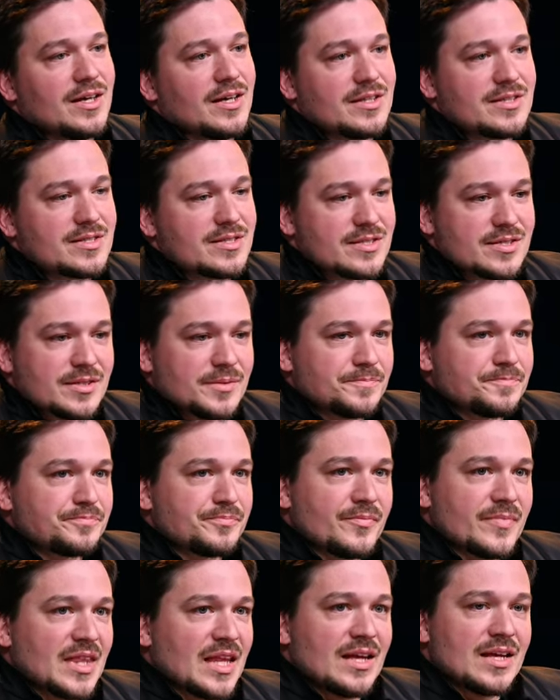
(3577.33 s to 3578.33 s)
It's,
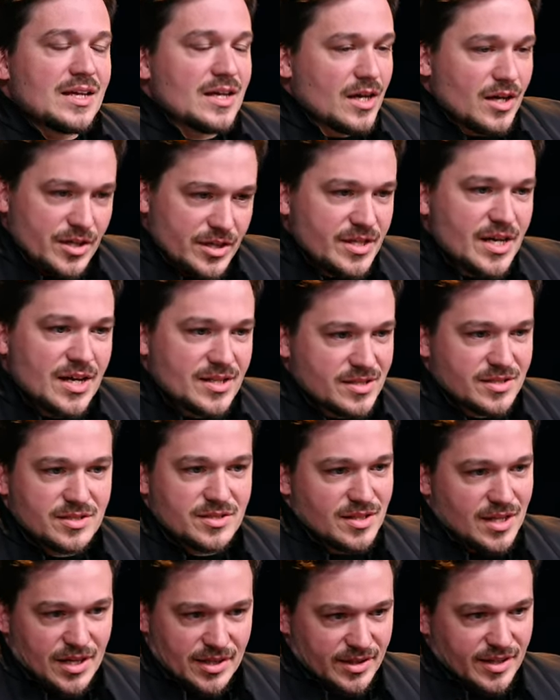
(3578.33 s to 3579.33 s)

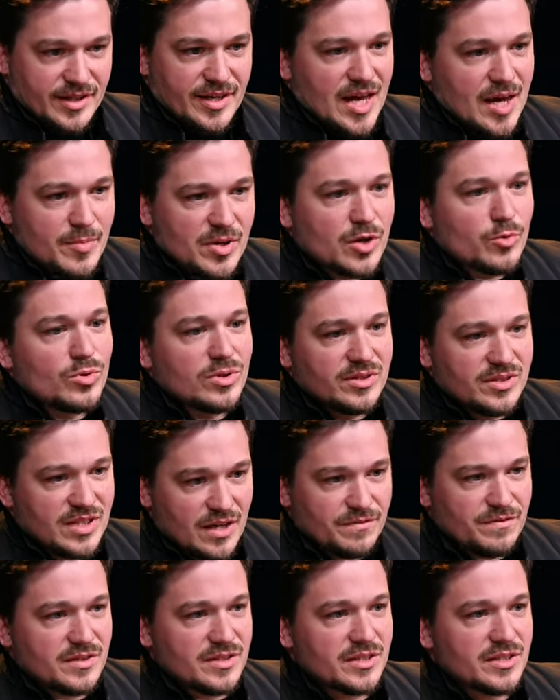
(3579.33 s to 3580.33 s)
yes, like the camera will
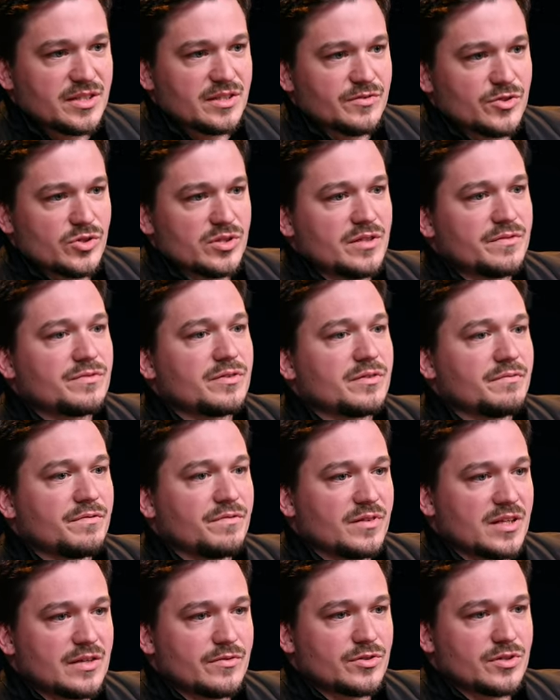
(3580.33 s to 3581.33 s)
definitely give you a
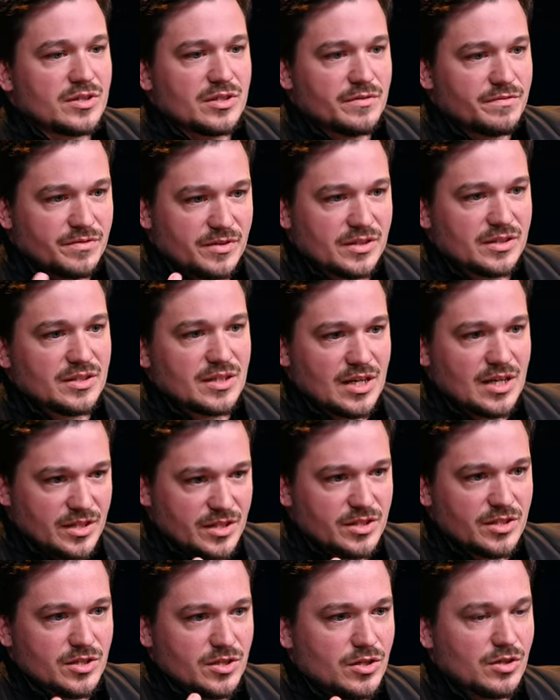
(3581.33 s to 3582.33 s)
different flavor, a different
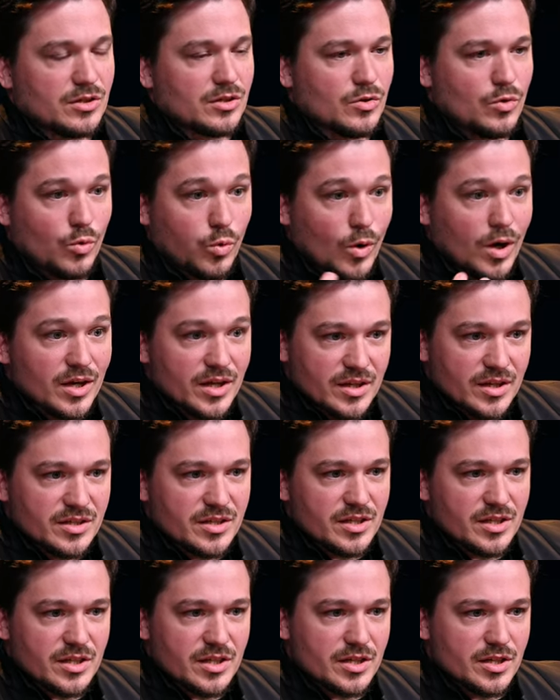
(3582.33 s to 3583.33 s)
like, you know,
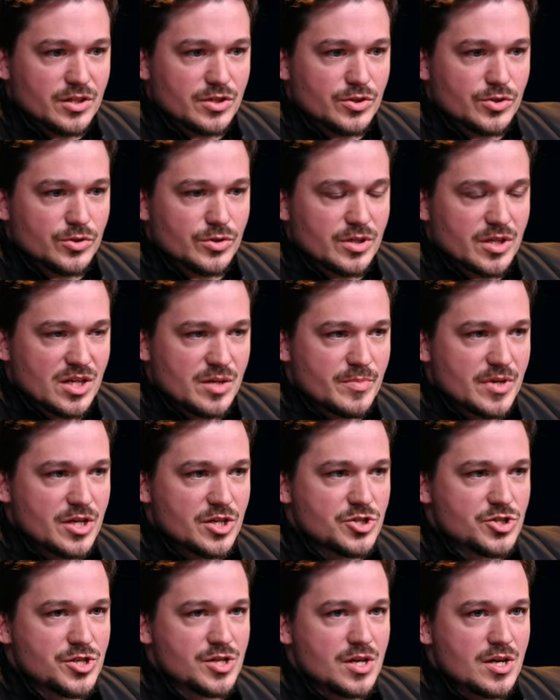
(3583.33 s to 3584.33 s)
quality in your
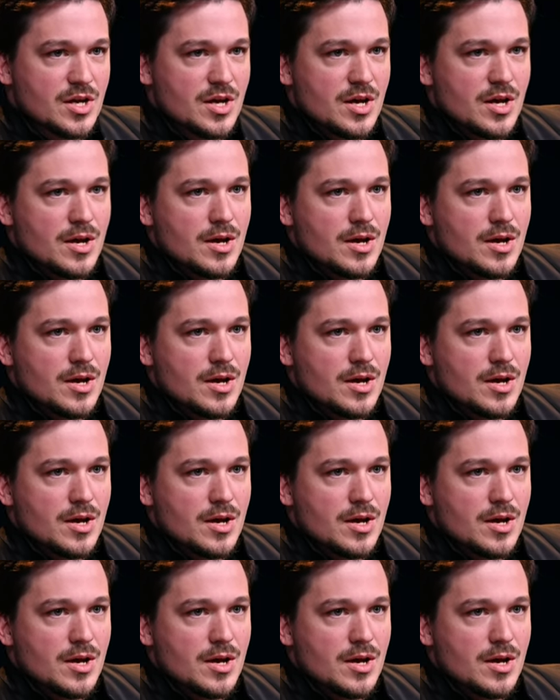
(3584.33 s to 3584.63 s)
image